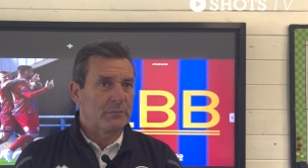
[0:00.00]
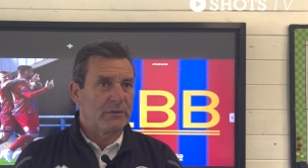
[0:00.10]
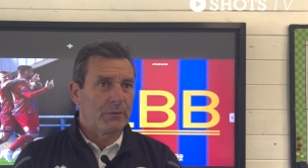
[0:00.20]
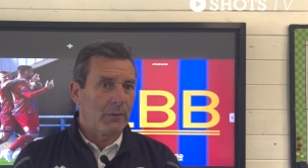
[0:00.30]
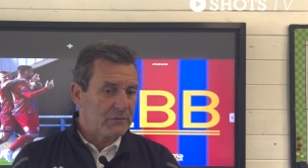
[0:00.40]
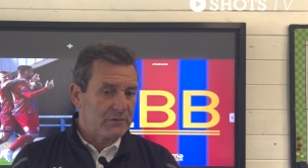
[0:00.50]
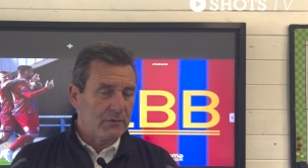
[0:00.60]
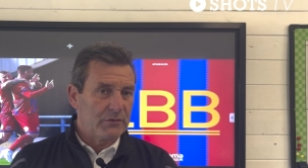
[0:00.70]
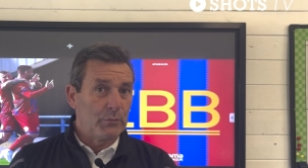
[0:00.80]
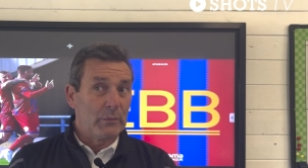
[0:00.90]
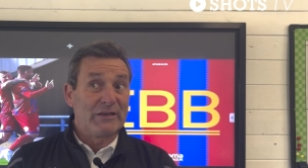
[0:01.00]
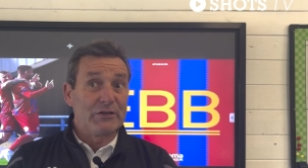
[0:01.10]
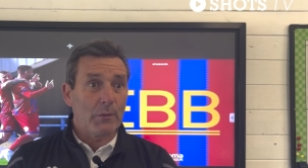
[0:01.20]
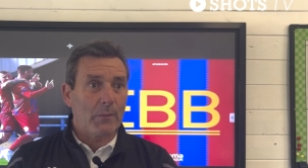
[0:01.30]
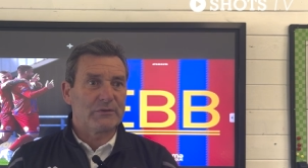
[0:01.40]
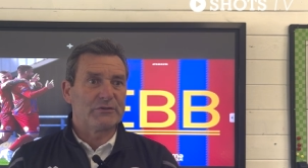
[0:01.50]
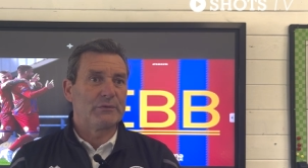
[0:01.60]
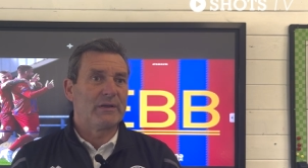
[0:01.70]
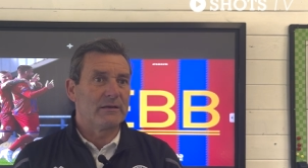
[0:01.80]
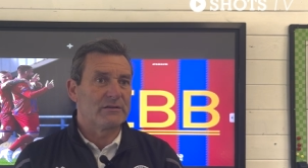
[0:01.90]
We do our due
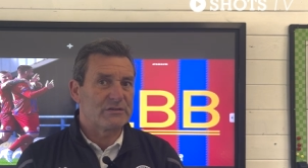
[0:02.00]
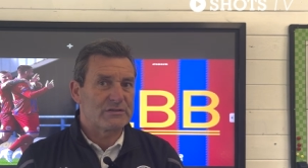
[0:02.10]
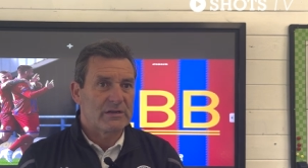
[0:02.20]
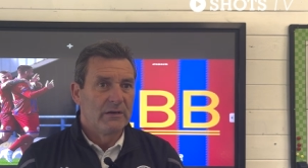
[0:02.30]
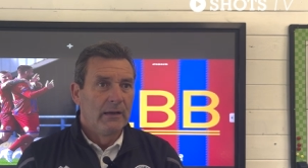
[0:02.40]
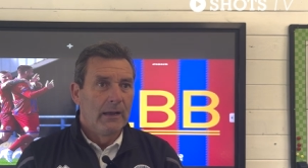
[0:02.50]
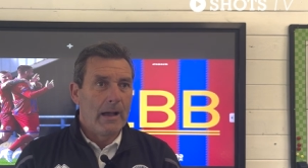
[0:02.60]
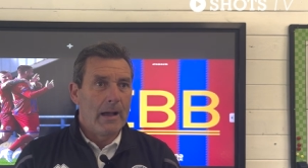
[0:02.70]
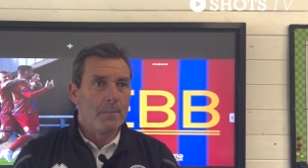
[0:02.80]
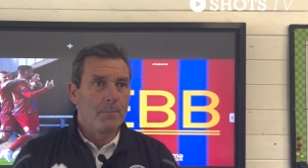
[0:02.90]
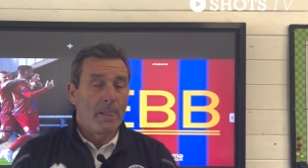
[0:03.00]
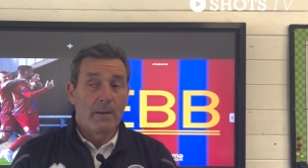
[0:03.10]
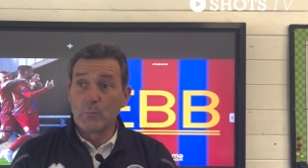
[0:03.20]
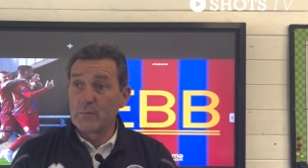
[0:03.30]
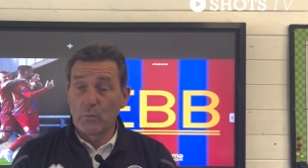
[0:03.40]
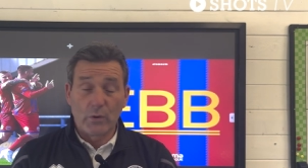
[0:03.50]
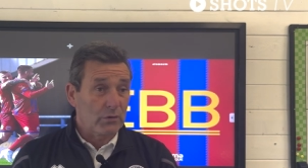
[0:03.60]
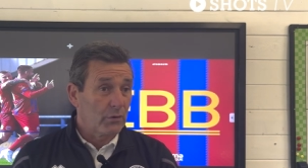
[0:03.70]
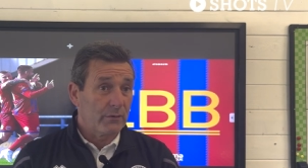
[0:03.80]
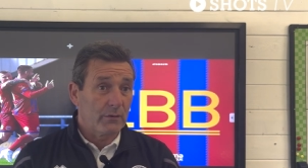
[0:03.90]
diligence, and we've
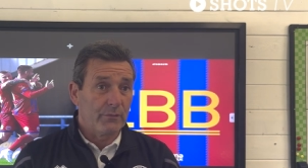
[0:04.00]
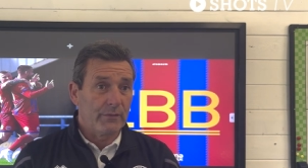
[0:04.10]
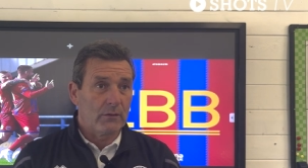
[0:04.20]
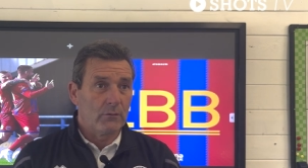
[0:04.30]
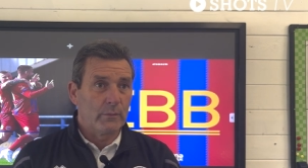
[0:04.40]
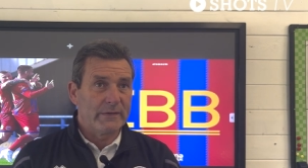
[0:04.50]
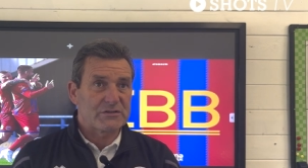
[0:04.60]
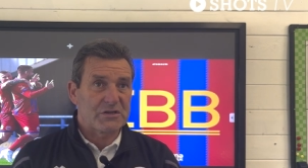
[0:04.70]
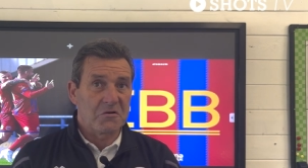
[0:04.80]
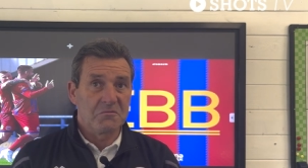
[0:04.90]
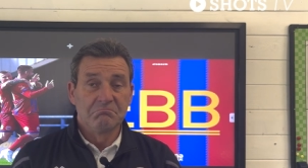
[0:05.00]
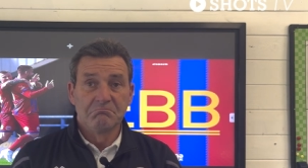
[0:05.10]
worked on that all week. So